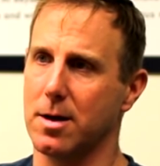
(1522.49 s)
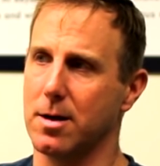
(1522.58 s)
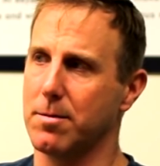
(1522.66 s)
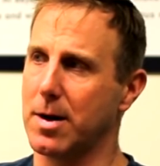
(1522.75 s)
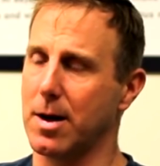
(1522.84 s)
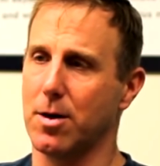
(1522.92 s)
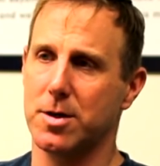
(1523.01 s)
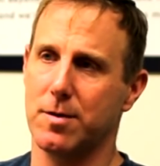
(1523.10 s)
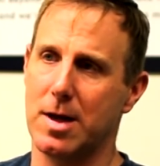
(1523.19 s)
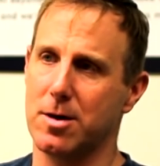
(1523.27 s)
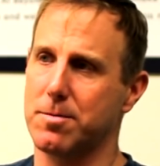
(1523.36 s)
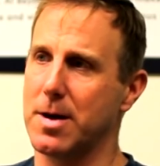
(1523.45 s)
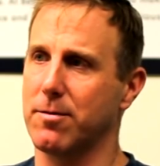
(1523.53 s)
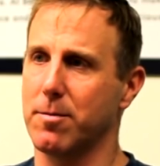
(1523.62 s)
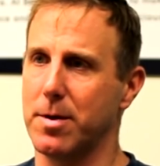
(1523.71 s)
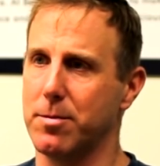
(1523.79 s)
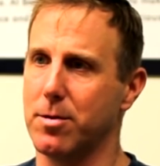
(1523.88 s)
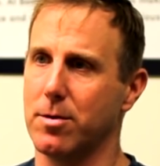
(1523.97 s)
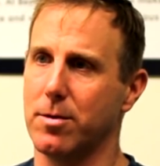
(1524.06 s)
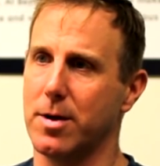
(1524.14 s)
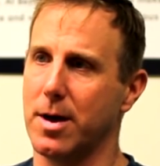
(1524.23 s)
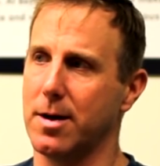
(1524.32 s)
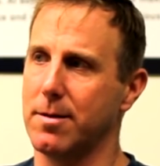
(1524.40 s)
and but I also have a lot of respect for people
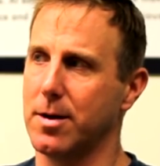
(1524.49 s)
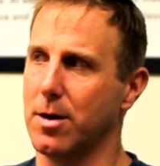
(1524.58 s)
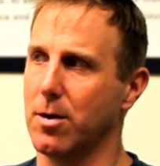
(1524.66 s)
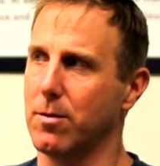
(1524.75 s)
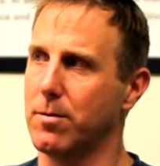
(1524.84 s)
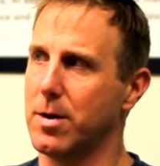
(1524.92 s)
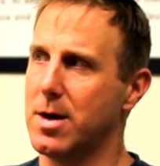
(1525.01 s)
that you know